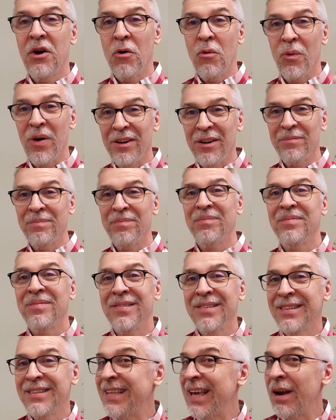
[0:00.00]
Well,
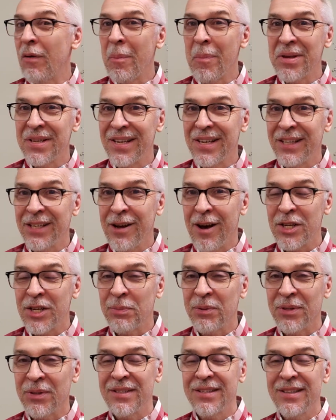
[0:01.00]
they represent the
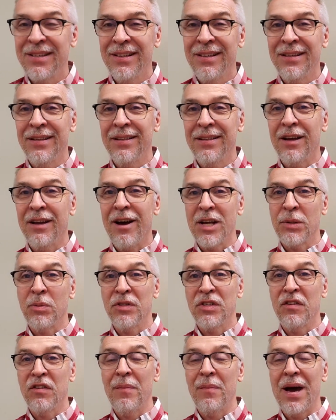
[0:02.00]
Gospels. The
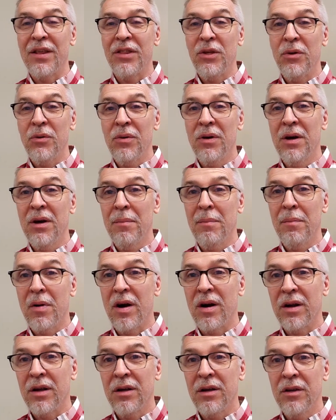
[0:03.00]
Gospels of Matthew,
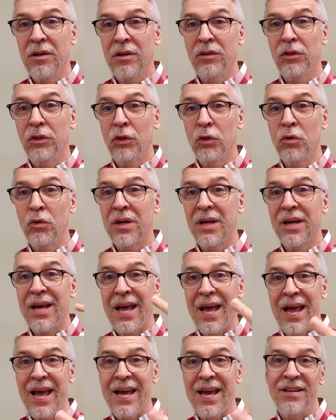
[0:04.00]
Mark, Luke,
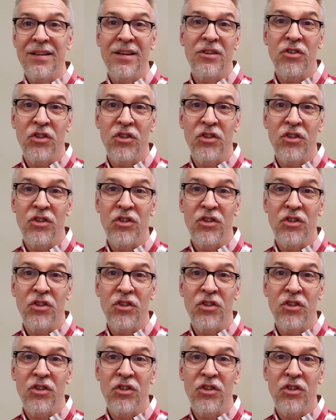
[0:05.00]
and